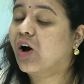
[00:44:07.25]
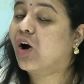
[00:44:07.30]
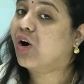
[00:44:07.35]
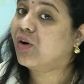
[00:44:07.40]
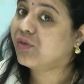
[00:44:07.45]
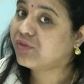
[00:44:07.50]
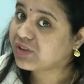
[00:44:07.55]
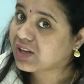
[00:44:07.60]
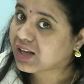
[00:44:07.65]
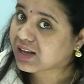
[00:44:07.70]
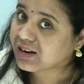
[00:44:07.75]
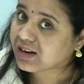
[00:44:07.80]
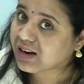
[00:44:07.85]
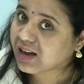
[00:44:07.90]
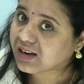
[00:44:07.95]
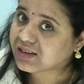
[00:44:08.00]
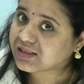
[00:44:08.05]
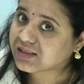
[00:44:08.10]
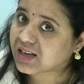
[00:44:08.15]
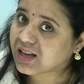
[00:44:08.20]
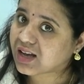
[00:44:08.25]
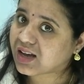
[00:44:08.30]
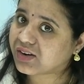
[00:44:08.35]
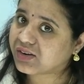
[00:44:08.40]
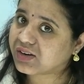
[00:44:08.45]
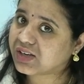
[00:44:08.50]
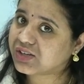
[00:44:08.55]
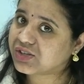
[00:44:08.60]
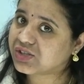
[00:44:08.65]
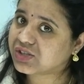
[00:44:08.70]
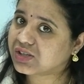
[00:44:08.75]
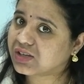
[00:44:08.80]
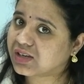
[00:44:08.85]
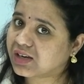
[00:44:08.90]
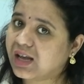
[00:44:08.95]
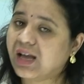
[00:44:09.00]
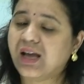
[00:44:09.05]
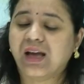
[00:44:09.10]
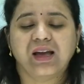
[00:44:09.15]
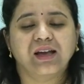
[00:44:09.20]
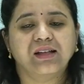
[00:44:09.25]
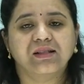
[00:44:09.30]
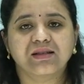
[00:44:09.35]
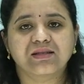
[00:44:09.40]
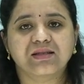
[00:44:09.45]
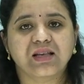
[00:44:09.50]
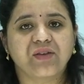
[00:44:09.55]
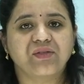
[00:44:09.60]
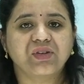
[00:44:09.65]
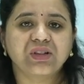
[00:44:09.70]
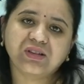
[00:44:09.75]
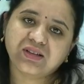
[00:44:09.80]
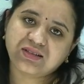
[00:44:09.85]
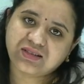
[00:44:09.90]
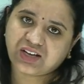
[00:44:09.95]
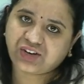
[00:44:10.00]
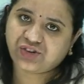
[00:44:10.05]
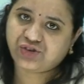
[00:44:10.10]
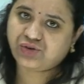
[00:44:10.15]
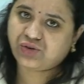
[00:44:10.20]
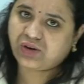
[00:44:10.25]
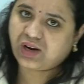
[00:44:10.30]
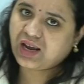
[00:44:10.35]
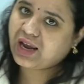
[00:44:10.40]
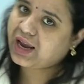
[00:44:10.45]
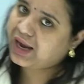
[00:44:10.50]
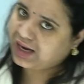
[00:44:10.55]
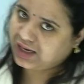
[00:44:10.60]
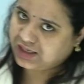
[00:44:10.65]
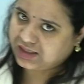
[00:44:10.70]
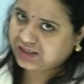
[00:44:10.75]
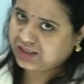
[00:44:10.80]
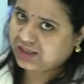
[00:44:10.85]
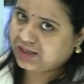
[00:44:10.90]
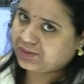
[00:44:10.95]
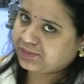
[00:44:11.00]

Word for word: of Karnataka region in the 7th century AD.